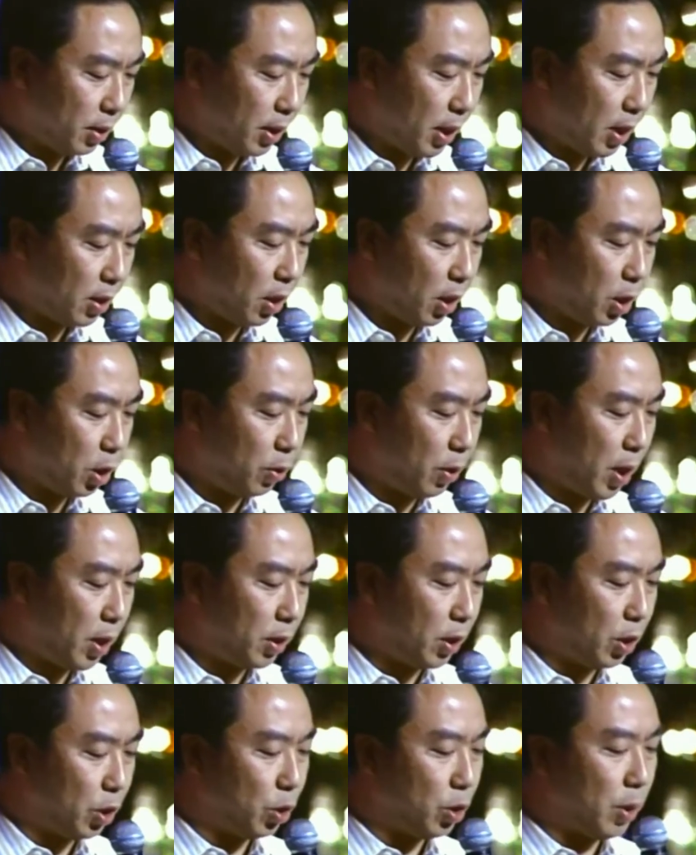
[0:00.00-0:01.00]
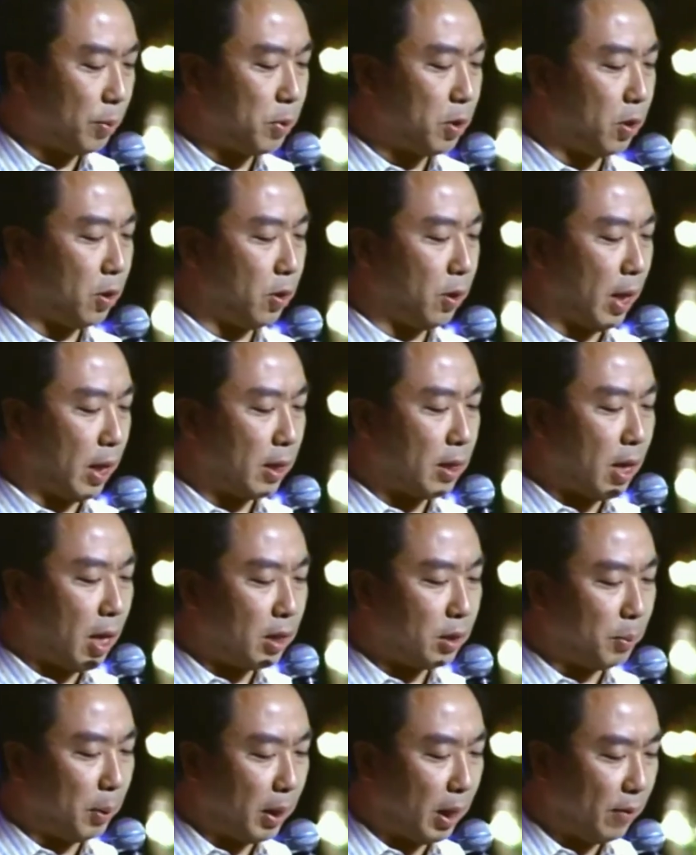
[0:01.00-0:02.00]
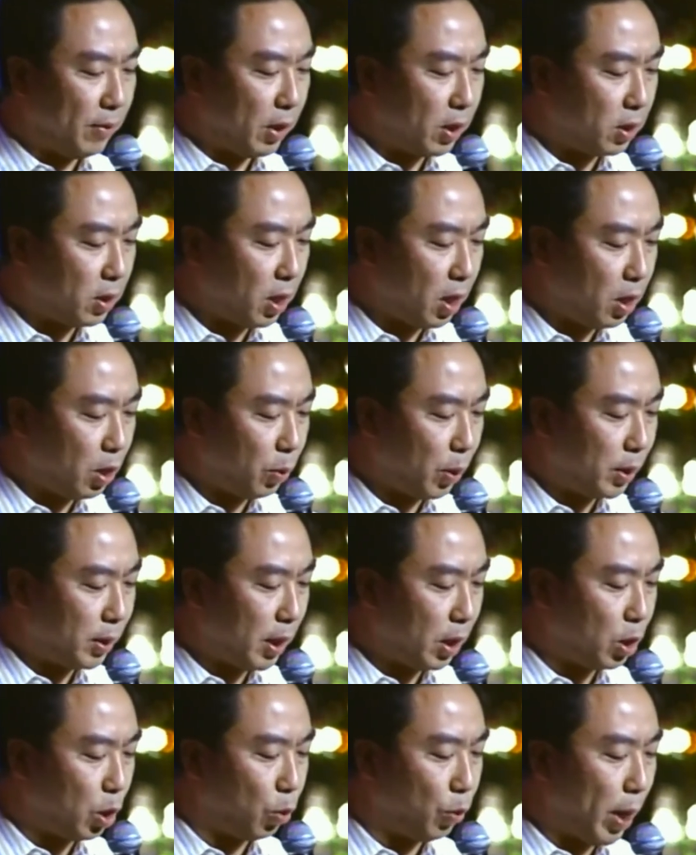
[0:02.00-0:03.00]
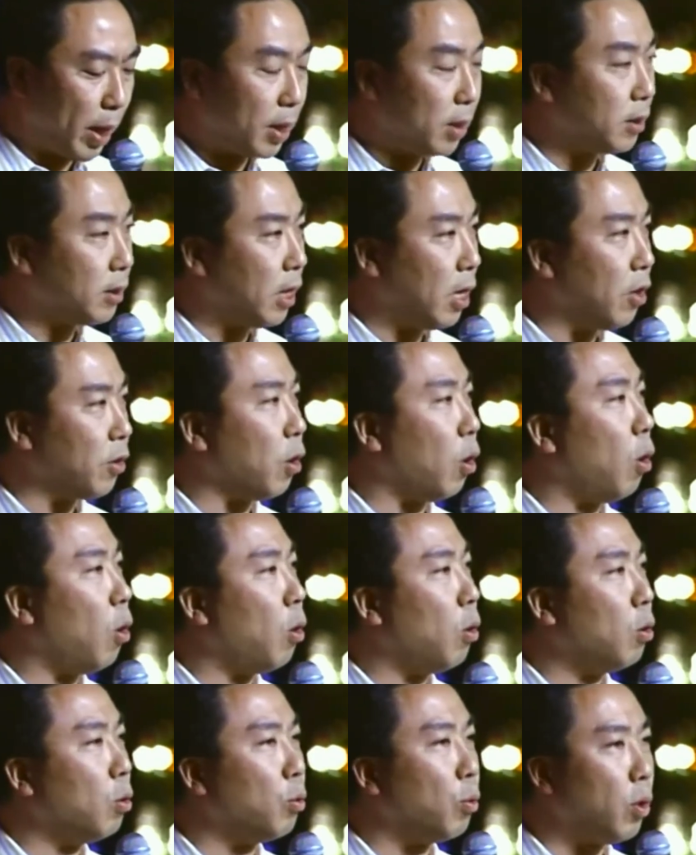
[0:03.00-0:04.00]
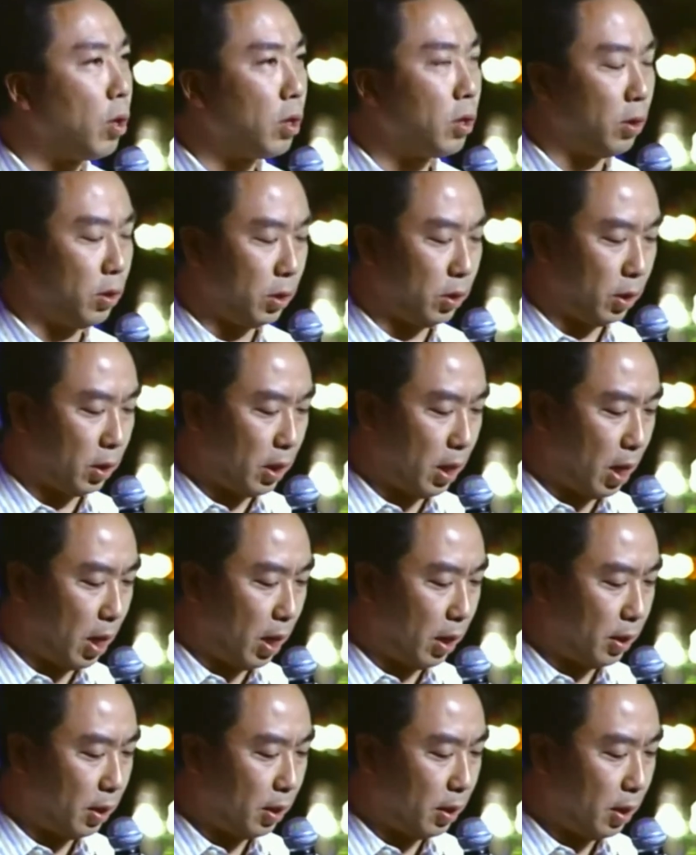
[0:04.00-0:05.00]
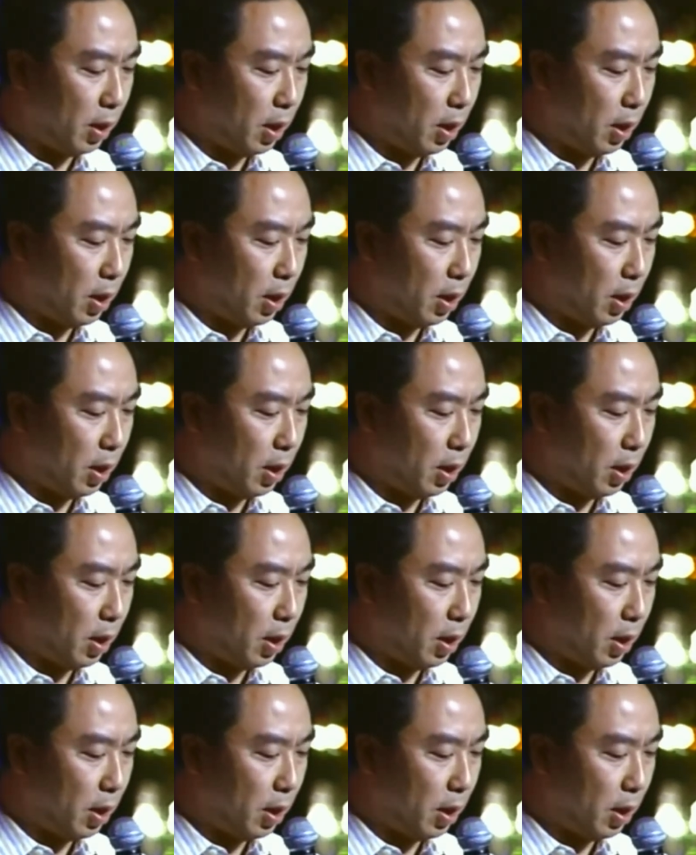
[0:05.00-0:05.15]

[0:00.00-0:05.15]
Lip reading: says unto us in Scripture that God's beloved Son was sent to reconcile the whole world to God,